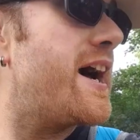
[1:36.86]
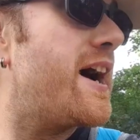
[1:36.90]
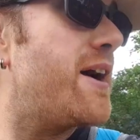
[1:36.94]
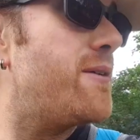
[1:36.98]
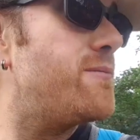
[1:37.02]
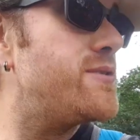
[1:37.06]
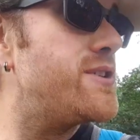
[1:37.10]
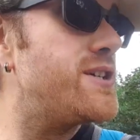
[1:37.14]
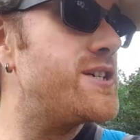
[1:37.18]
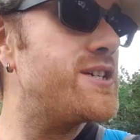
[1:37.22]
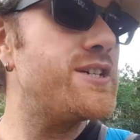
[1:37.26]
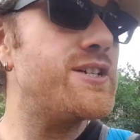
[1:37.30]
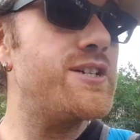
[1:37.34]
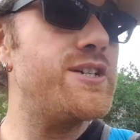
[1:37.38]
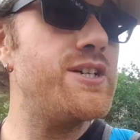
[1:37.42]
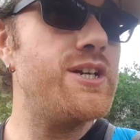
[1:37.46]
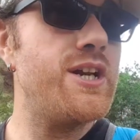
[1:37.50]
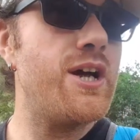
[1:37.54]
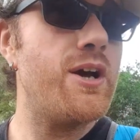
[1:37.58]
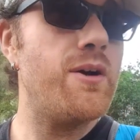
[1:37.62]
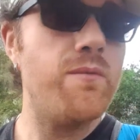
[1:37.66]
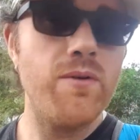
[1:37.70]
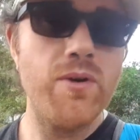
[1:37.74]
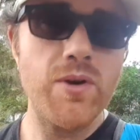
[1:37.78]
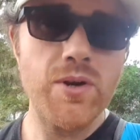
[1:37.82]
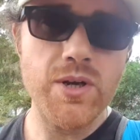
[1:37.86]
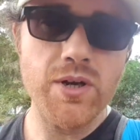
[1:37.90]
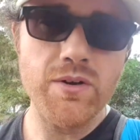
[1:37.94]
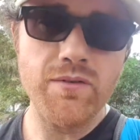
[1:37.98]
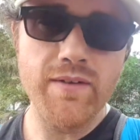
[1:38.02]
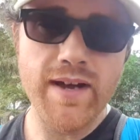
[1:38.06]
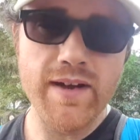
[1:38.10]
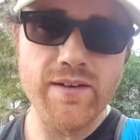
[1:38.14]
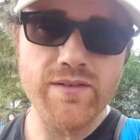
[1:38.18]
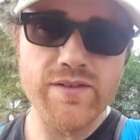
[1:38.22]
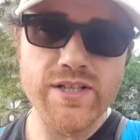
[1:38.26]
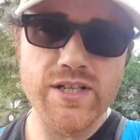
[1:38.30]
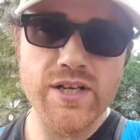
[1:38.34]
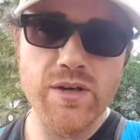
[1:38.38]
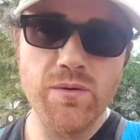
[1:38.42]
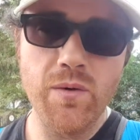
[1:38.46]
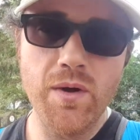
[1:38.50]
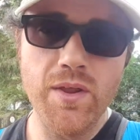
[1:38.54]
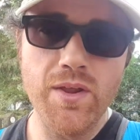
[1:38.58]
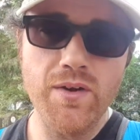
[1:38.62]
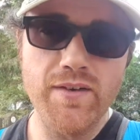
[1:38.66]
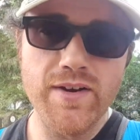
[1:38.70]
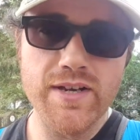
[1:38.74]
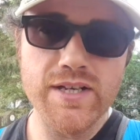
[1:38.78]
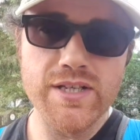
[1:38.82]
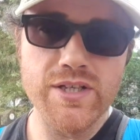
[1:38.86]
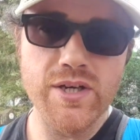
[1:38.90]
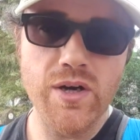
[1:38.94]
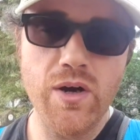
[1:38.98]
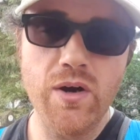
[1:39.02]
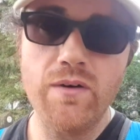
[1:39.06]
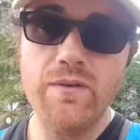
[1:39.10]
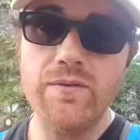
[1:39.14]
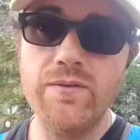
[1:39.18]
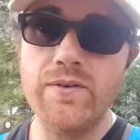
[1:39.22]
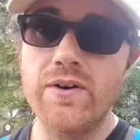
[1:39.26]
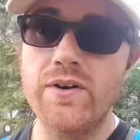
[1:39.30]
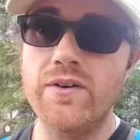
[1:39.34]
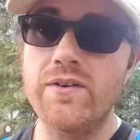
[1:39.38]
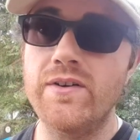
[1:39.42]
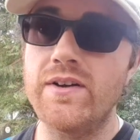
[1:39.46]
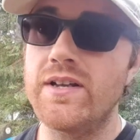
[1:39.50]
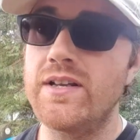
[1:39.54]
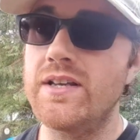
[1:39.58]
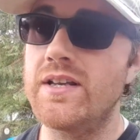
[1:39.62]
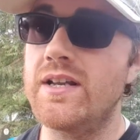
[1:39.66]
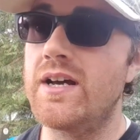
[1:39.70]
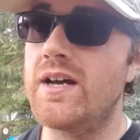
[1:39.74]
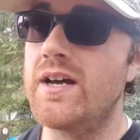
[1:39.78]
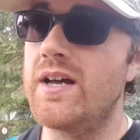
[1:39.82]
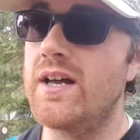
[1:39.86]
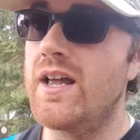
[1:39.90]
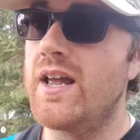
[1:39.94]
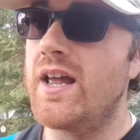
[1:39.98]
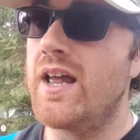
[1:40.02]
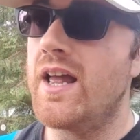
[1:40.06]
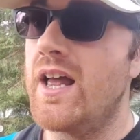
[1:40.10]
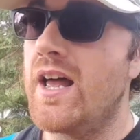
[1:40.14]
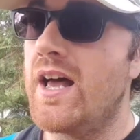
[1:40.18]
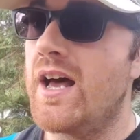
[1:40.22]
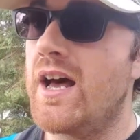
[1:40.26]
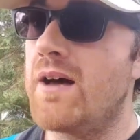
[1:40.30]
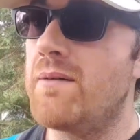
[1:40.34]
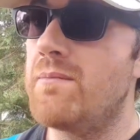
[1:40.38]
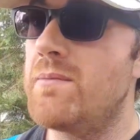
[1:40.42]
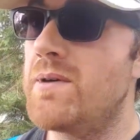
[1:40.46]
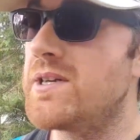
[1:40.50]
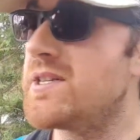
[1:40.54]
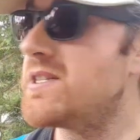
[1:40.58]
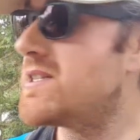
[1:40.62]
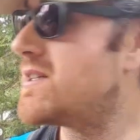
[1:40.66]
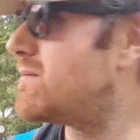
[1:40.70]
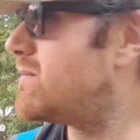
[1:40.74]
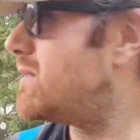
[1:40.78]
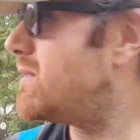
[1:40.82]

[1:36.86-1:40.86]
I'm just, you know, looking around, seeing what there is to offer, and I must